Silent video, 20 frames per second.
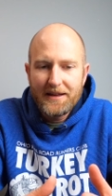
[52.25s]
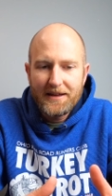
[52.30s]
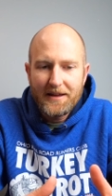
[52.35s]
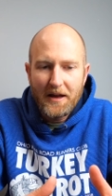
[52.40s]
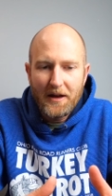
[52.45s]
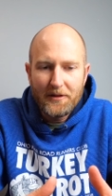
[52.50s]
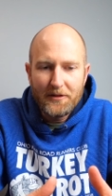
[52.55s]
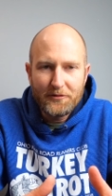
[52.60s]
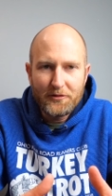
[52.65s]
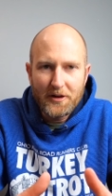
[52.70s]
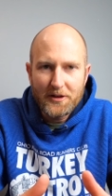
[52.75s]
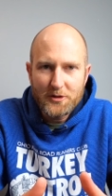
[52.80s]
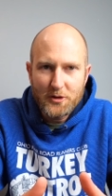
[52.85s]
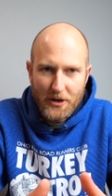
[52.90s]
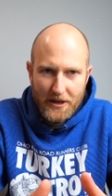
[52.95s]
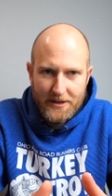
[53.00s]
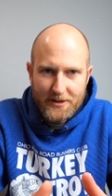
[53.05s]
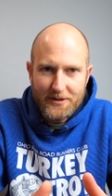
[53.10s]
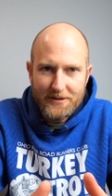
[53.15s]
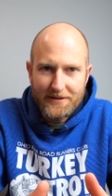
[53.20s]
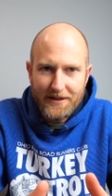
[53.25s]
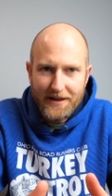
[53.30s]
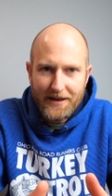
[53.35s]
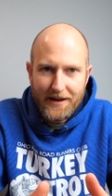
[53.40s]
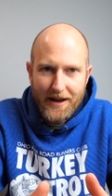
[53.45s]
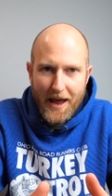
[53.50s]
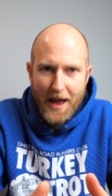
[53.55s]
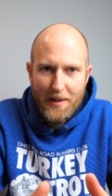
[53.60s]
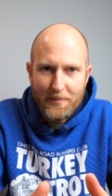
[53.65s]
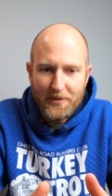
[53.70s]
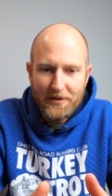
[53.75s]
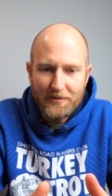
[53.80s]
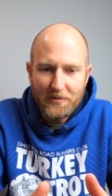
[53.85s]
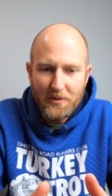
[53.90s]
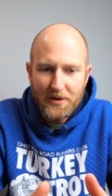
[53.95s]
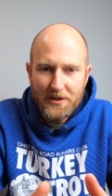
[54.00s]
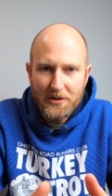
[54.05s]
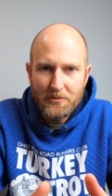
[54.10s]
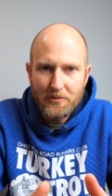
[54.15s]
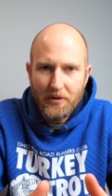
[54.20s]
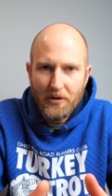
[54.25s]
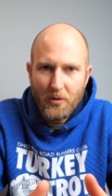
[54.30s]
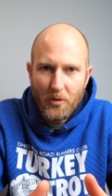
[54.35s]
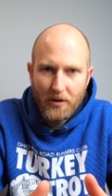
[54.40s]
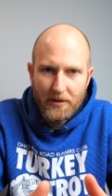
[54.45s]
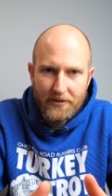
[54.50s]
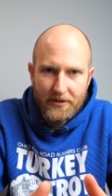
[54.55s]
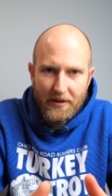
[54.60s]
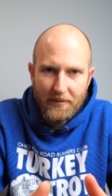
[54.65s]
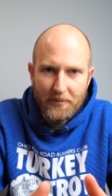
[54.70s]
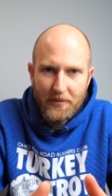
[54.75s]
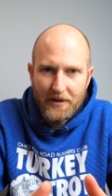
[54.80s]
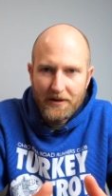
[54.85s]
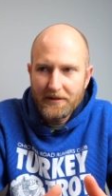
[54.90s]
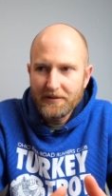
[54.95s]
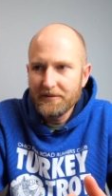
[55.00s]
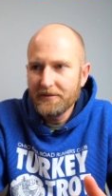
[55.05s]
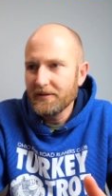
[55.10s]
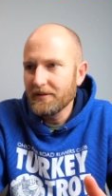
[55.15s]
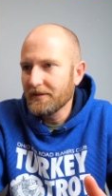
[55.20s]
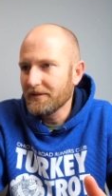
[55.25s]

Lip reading: the frustration that can happen when you record something,